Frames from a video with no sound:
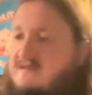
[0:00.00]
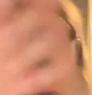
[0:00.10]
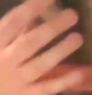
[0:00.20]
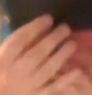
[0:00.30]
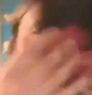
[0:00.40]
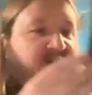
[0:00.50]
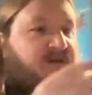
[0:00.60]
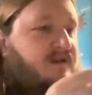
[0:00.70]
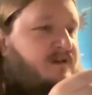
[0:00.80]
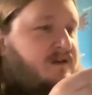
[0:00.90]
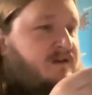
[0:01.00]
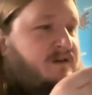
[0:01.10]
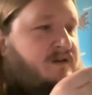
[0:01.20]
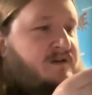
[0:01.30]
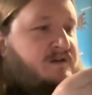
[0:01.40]
just get it.
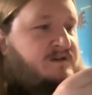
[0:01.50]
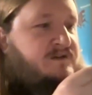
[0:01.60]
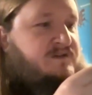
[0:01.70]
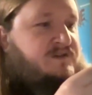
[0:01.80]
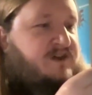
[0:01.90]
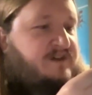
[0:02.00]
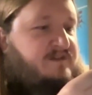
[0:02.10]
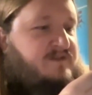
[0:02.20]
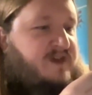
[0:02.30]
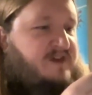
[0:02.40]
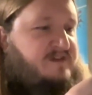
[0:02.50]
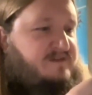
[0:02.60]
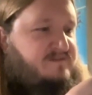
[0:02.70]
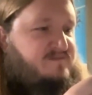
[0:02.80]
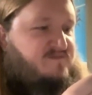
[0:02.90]
Shadow
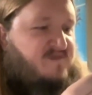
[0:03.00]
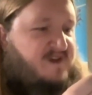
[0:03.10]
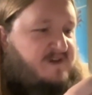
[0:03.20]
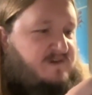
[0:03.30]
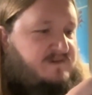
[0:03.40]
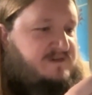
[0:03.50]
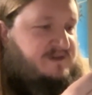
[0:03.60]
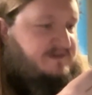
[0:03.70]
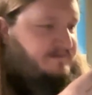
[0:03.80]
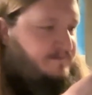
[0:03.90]
Kingdom Records.